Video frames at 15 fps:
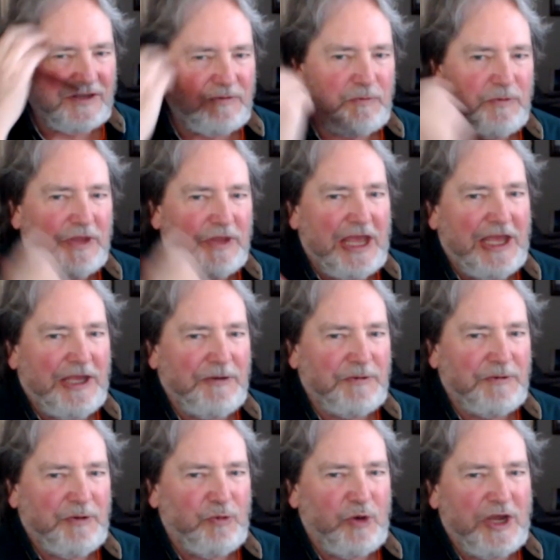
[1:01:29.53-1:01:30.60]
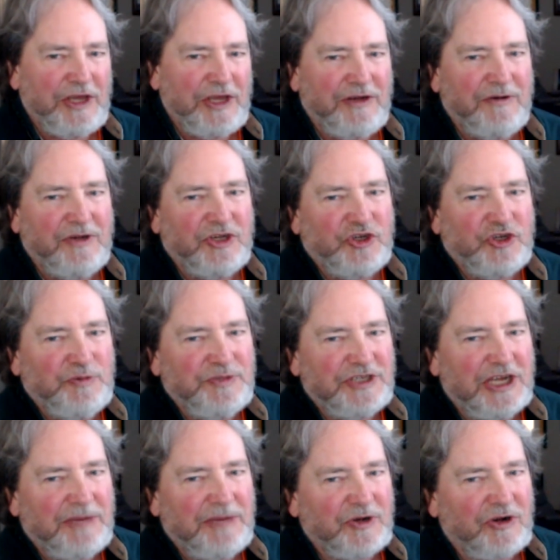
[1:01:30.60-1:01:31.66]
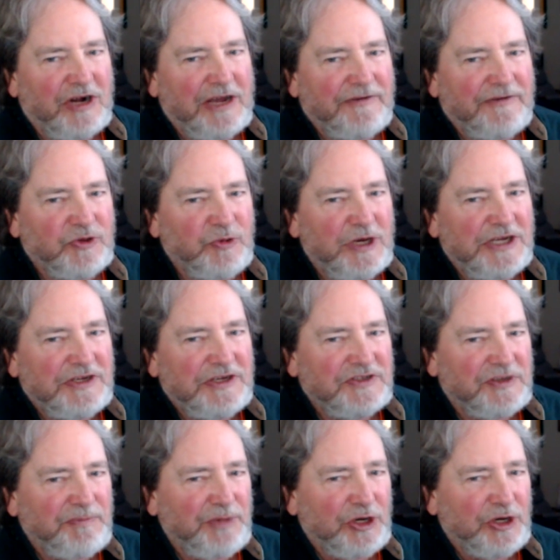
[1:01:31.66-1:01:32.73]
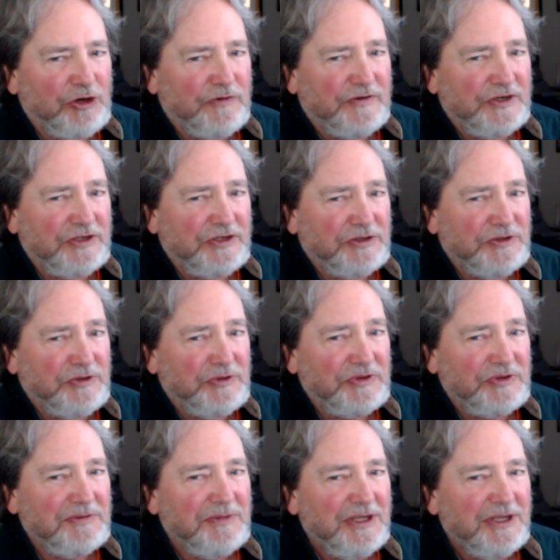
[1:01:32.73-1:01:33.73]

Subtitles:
the angry red tube-shaped craft twice appeared over Duluth